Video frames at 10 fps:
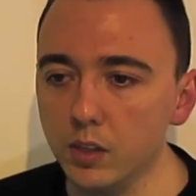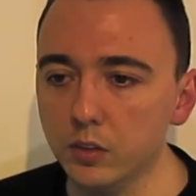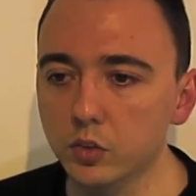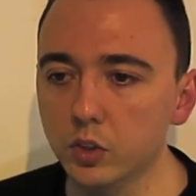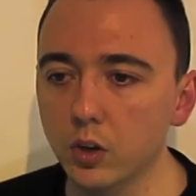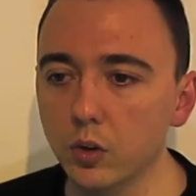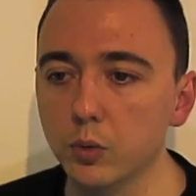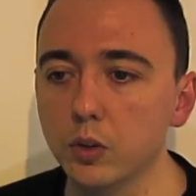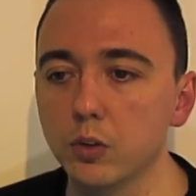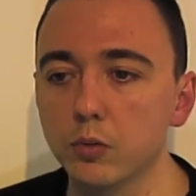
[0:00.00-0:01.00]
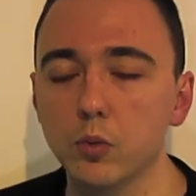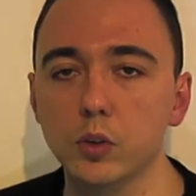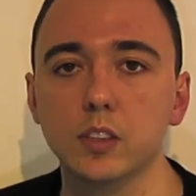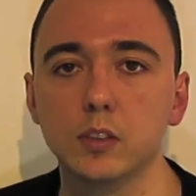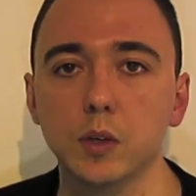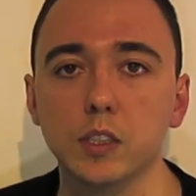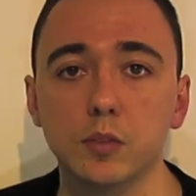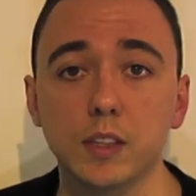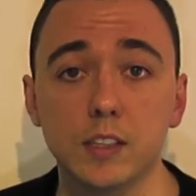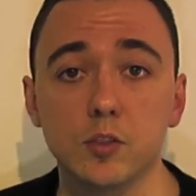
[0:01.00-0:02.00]
So 4 to 6 weeks
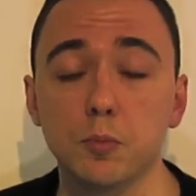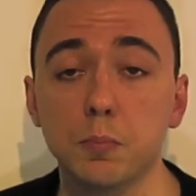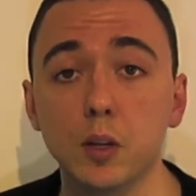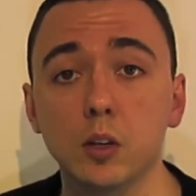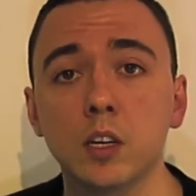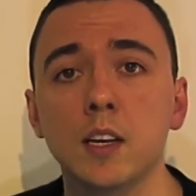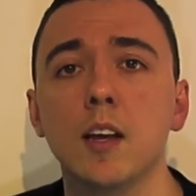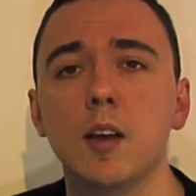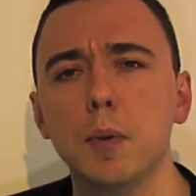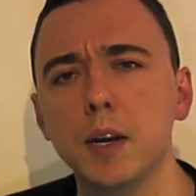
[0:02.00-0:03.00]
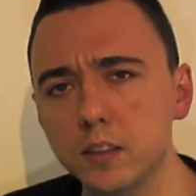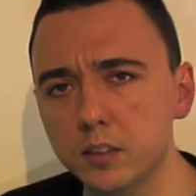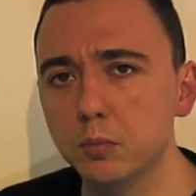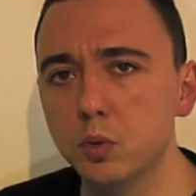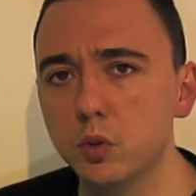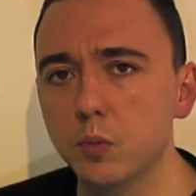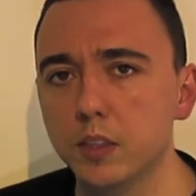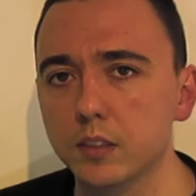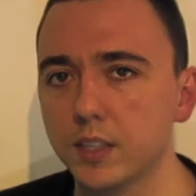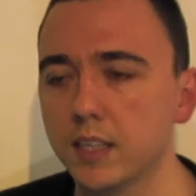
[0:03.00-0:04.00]
for the initial build, but it is important to
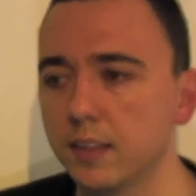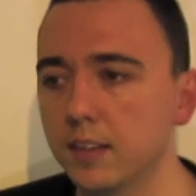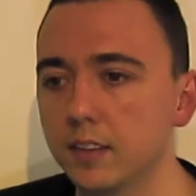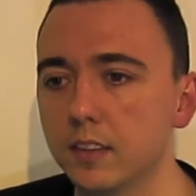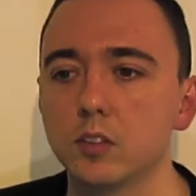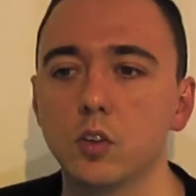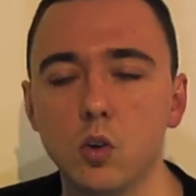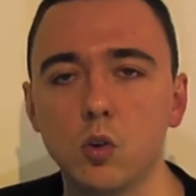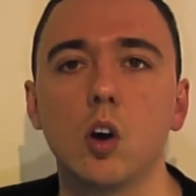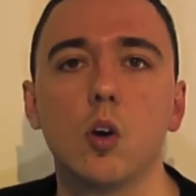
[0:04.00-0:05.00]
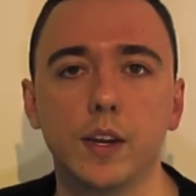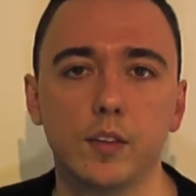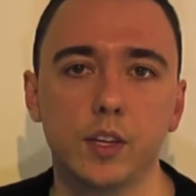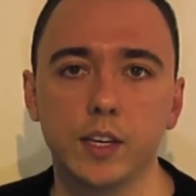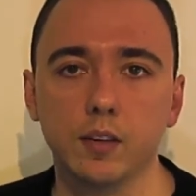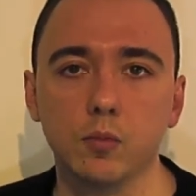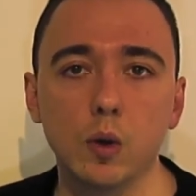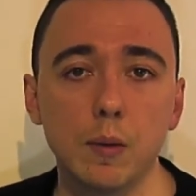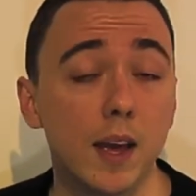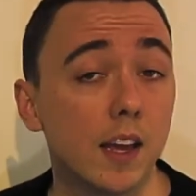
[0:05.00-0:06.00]
understand that it is an ongoing thing.
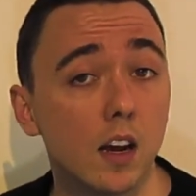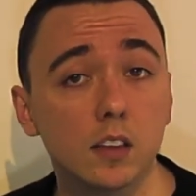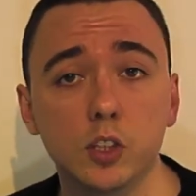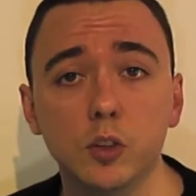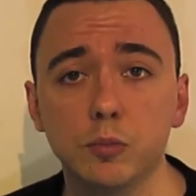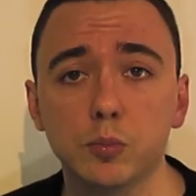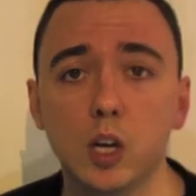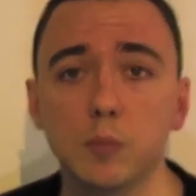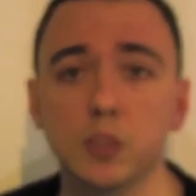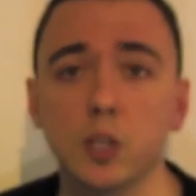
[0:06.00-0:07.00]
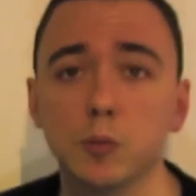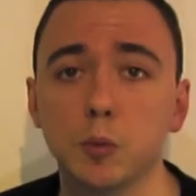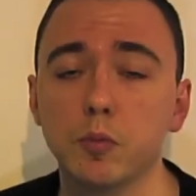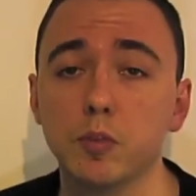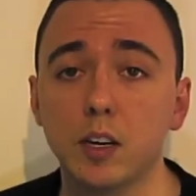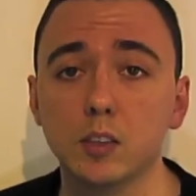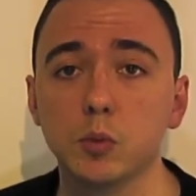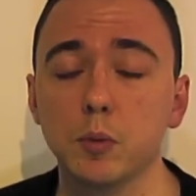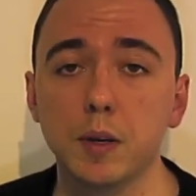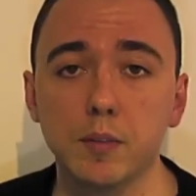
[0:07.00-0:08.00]
We may ask you from time to time to provide us
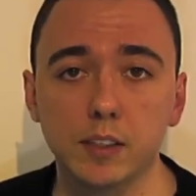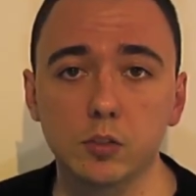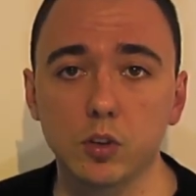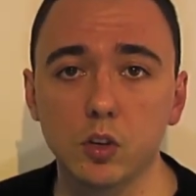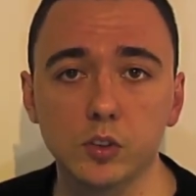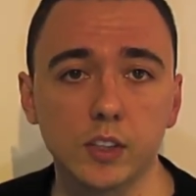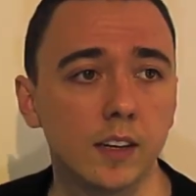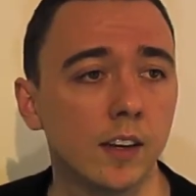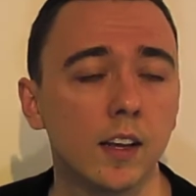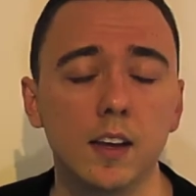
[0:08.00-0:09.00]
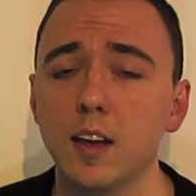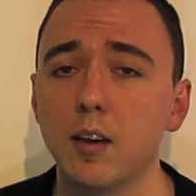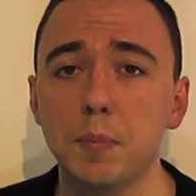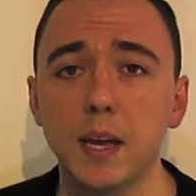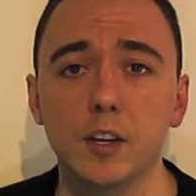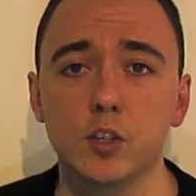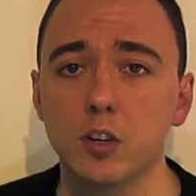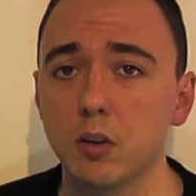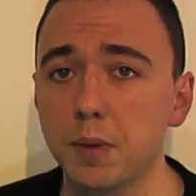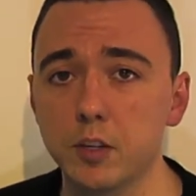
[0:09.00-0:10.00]
with a bit of extra content, a
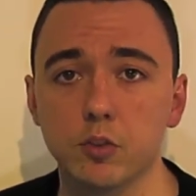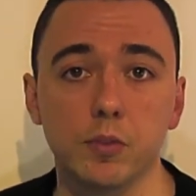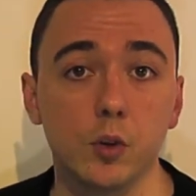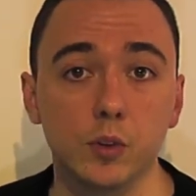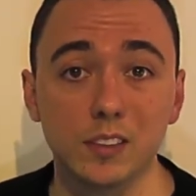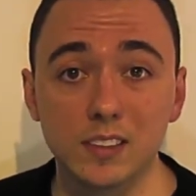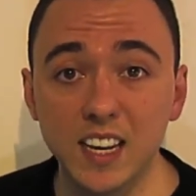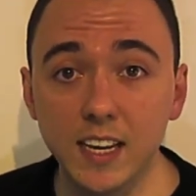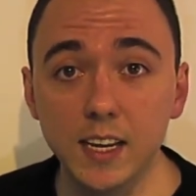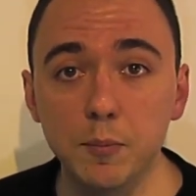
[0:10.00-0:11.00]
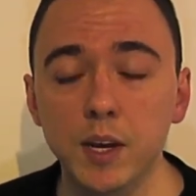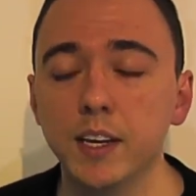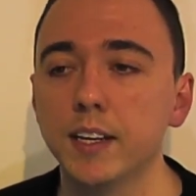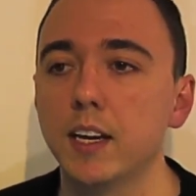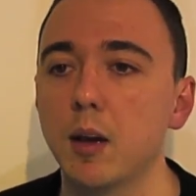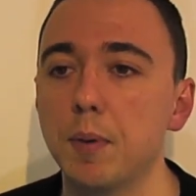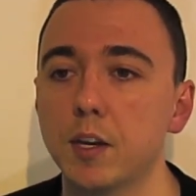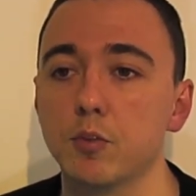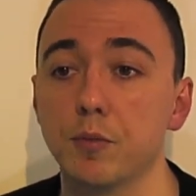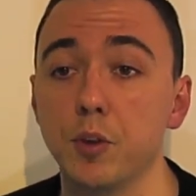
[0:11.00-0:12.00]
picture of you and the team, a
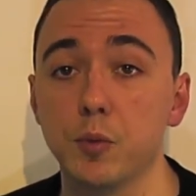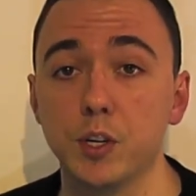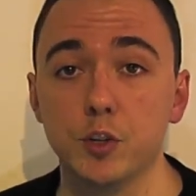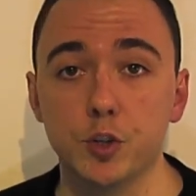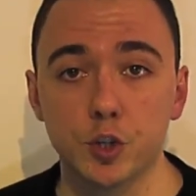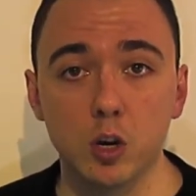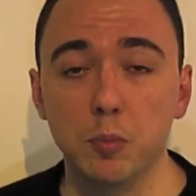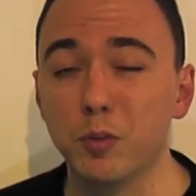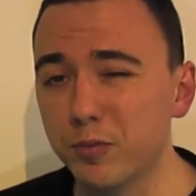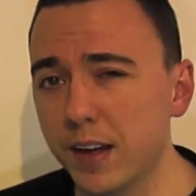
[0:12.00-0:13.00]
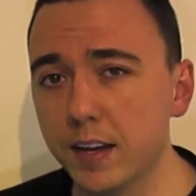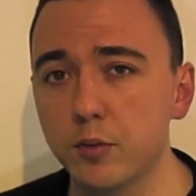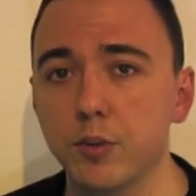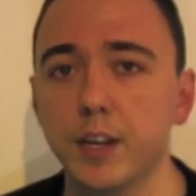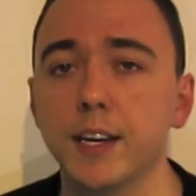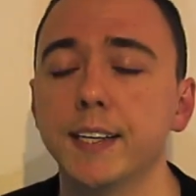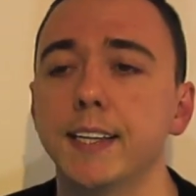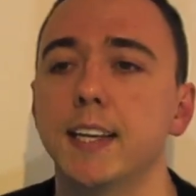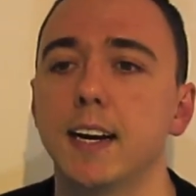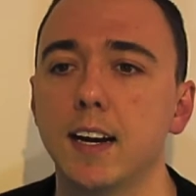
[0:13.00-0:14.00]
picture of you in your shop or factory,
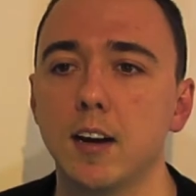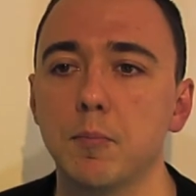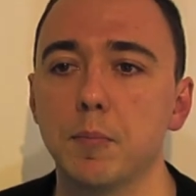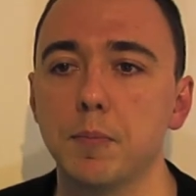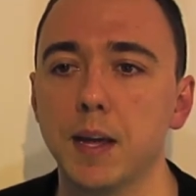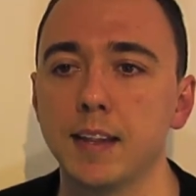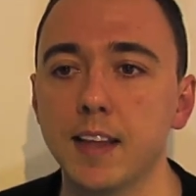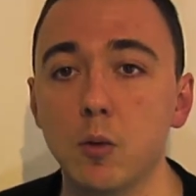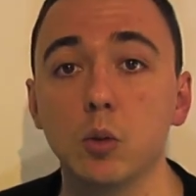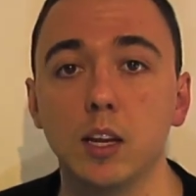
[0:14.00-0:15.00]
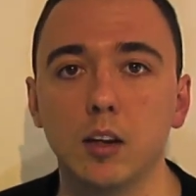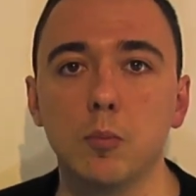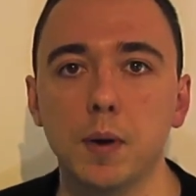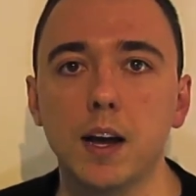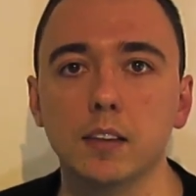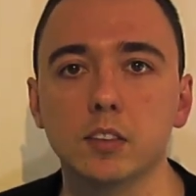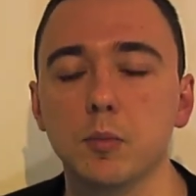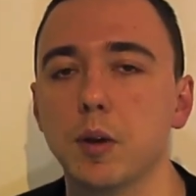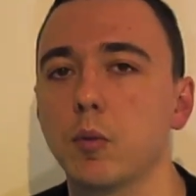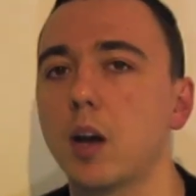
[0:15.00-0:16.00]
and that will help us to
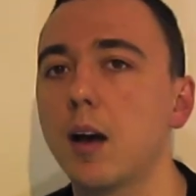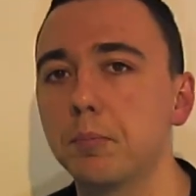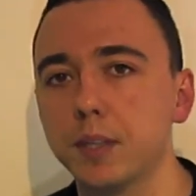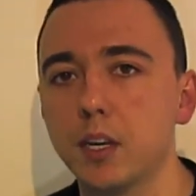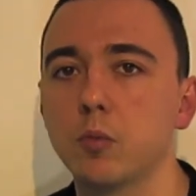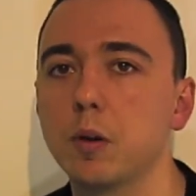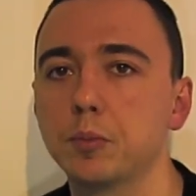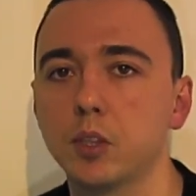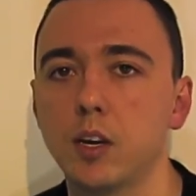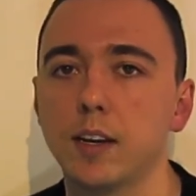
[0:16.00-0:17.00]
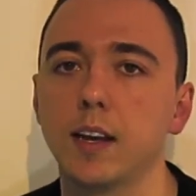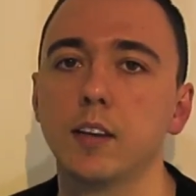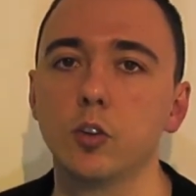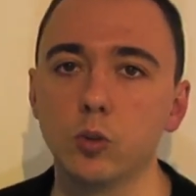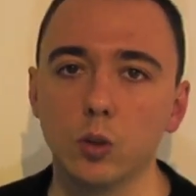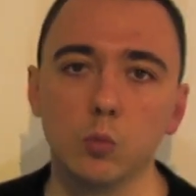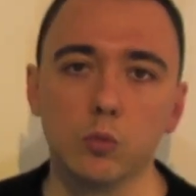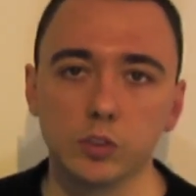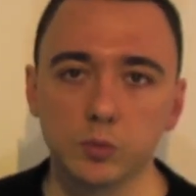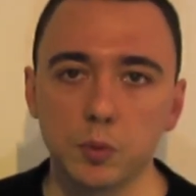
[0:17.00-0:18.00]
be able to update your website, and Google will
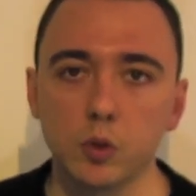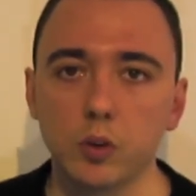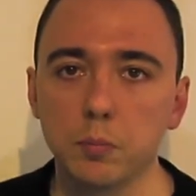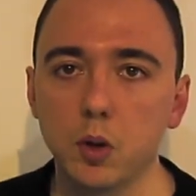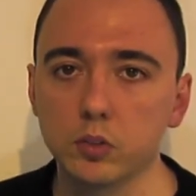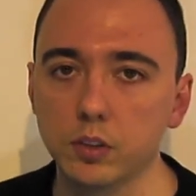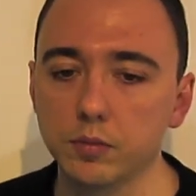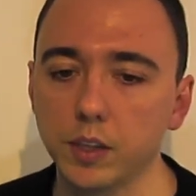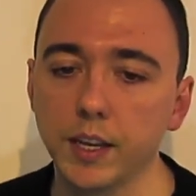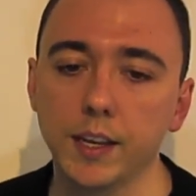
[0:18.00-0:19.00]
respond positively.